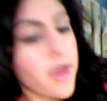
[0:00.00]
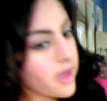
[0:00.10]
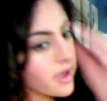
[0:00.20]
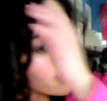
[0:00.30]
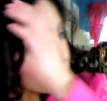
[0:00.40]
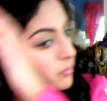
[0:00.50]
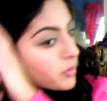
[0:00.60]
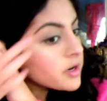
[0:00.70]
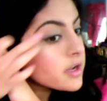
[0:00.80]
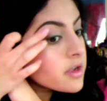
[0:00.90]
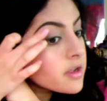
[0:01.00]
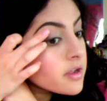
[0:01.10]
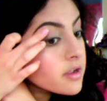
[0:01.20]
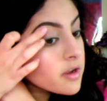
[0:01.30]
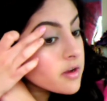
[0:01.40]
and put it
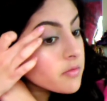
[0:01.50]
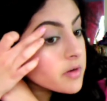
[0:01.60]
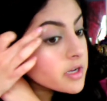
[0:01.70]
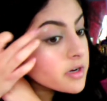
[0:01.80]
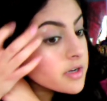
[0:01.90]
right here